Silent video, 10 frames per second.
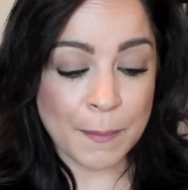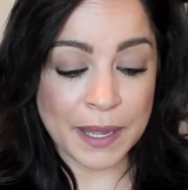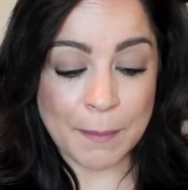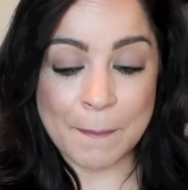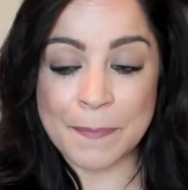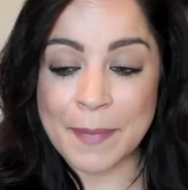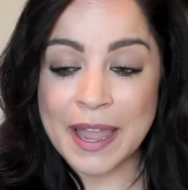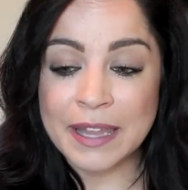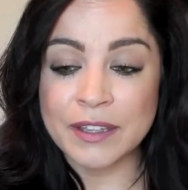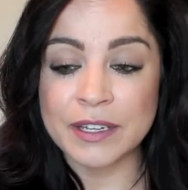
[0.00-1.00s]
But
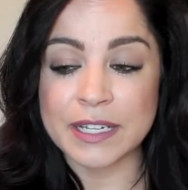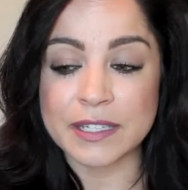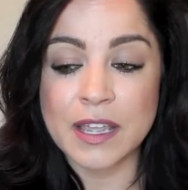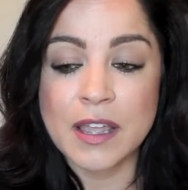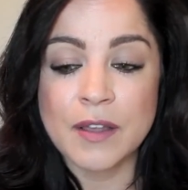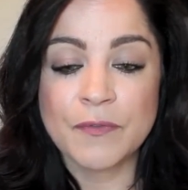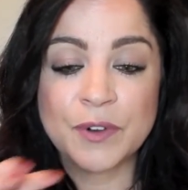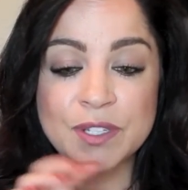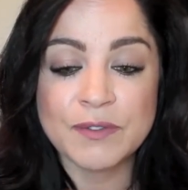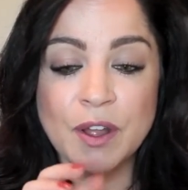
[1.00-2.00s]
my goodness,
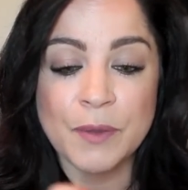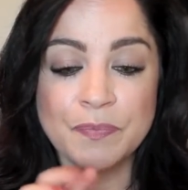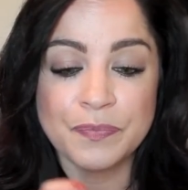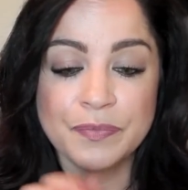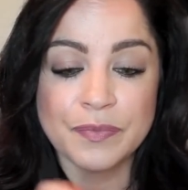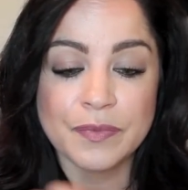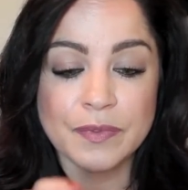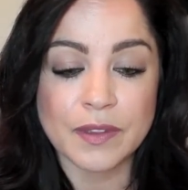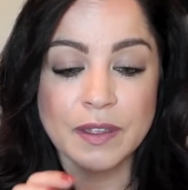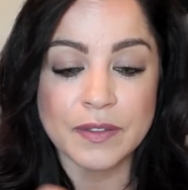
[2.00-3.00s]
first of all,
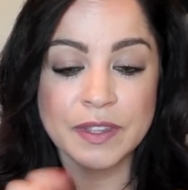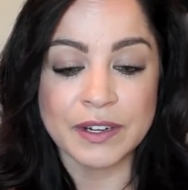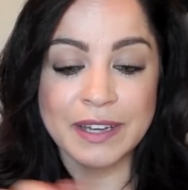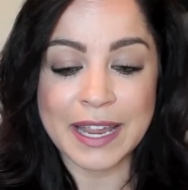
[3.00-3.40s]
they're